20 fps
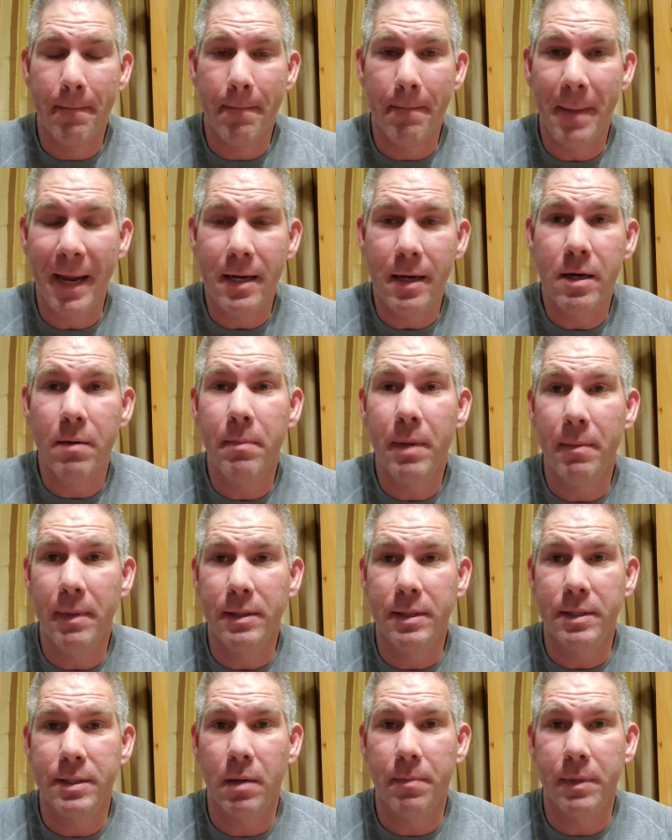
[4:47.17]
Make a
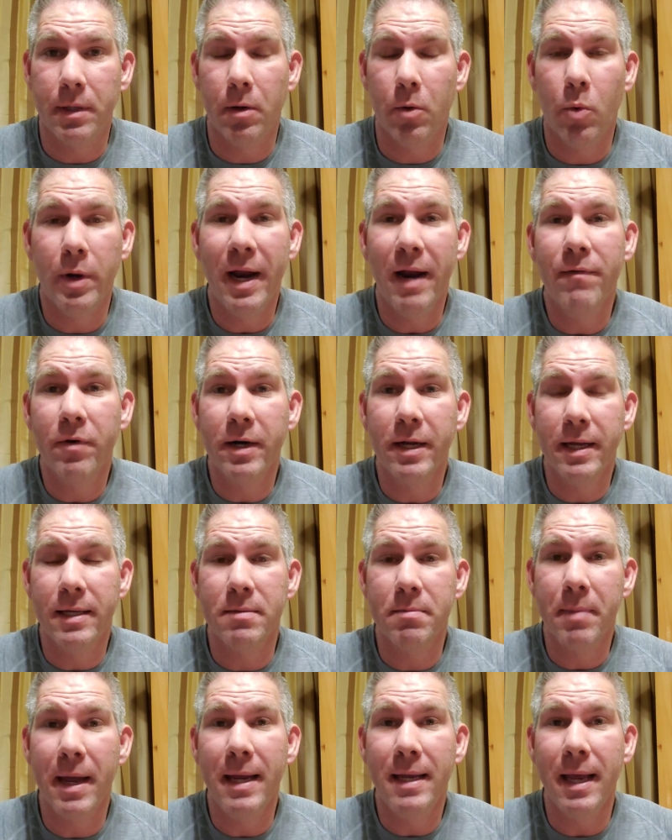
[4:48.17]
commitment to something. Whatever it
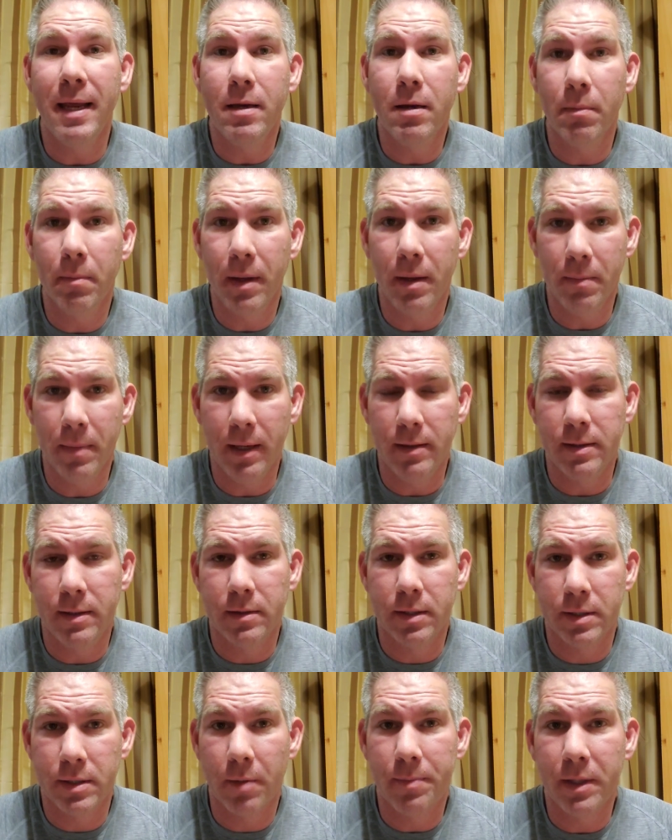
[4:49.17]
is, make a commitment
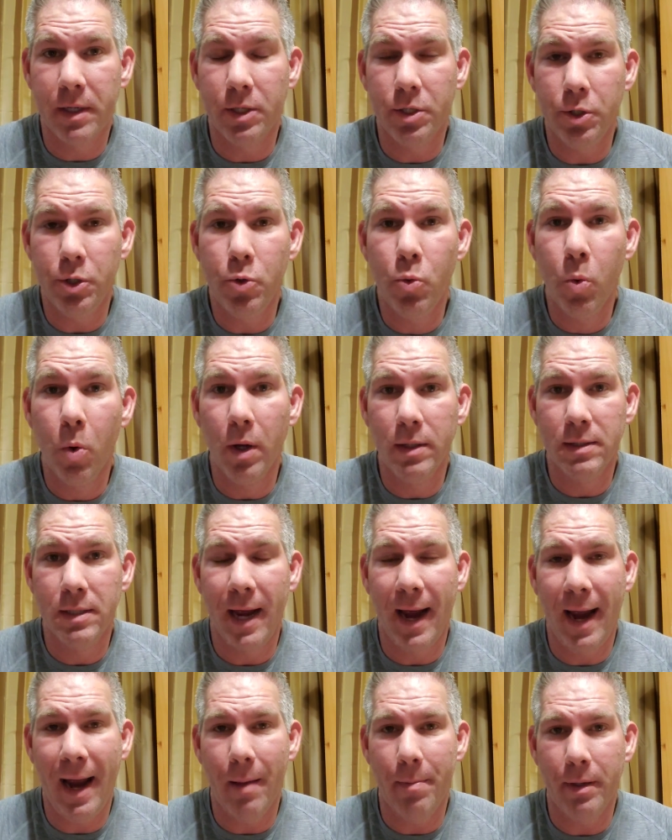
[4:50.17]
to something that you want to
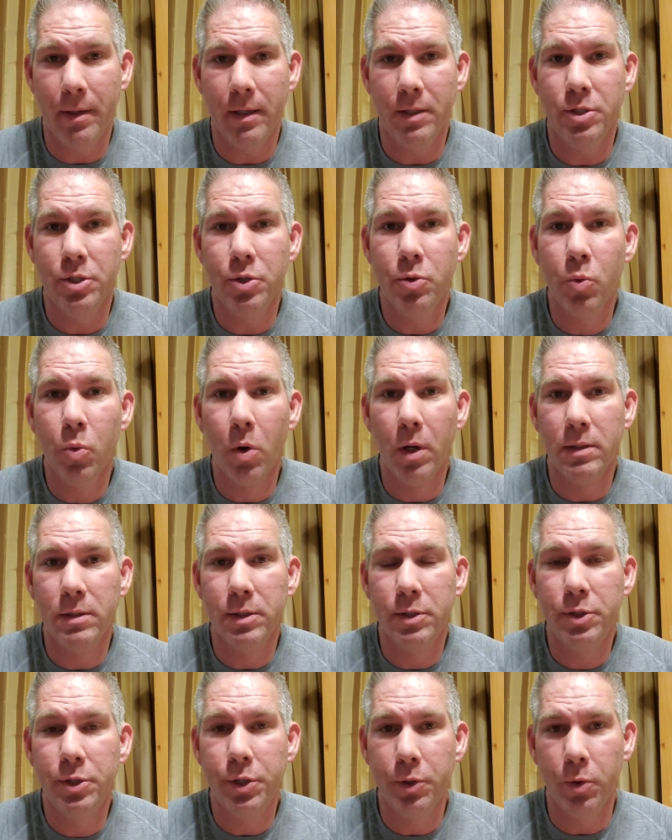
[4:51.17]
happen, that you want
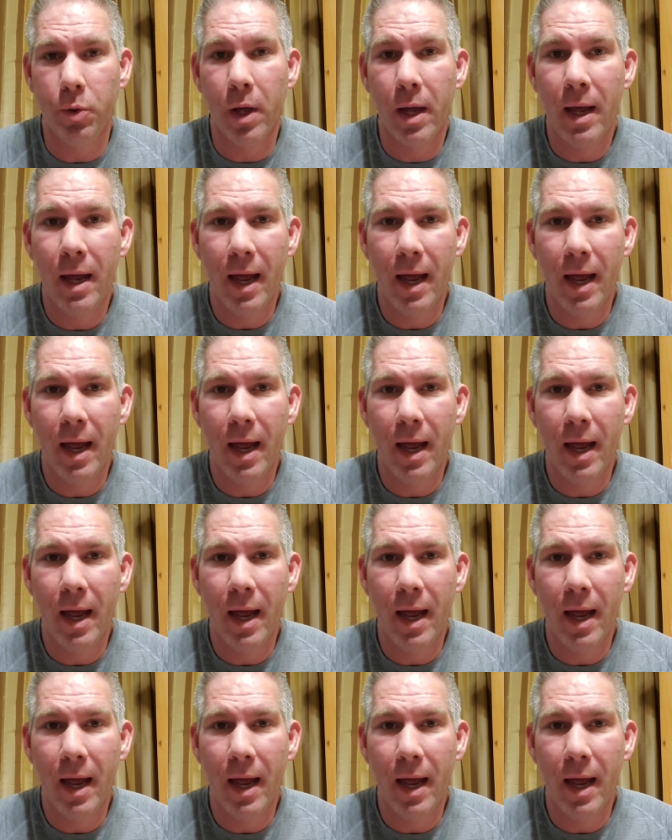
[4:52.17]
to do.